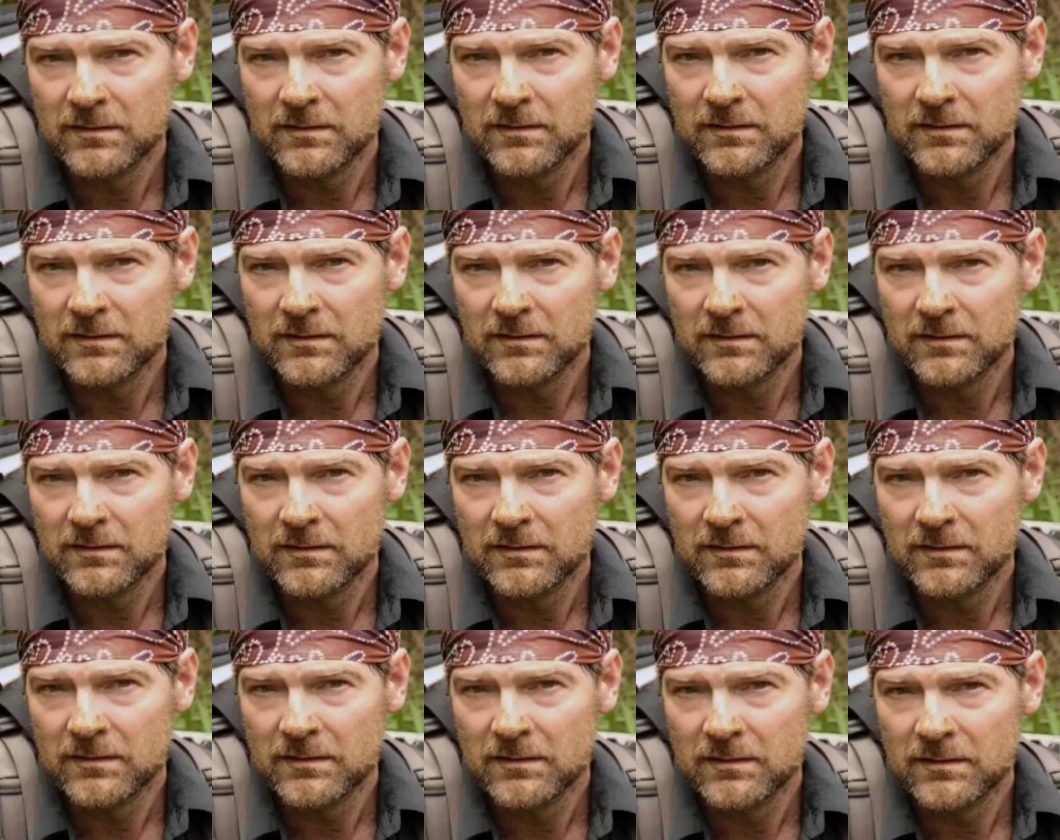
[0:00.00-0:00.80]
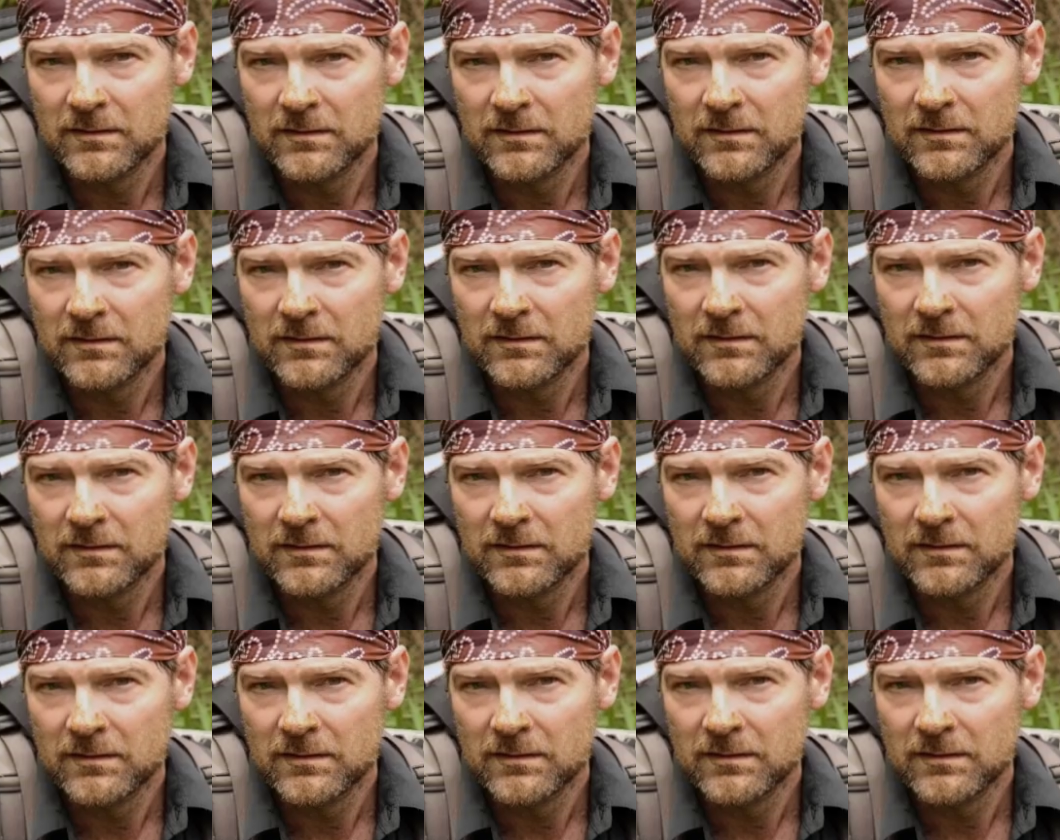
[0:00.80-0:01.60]

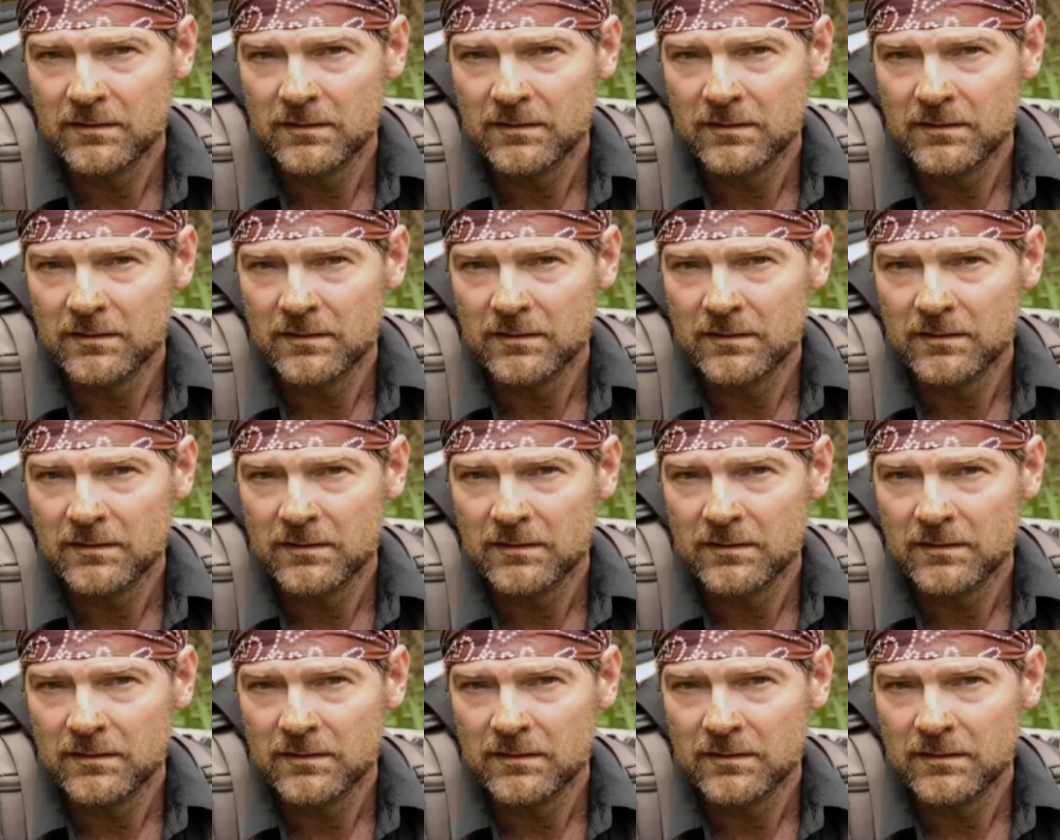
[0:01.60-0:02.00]
This person isn't speaking.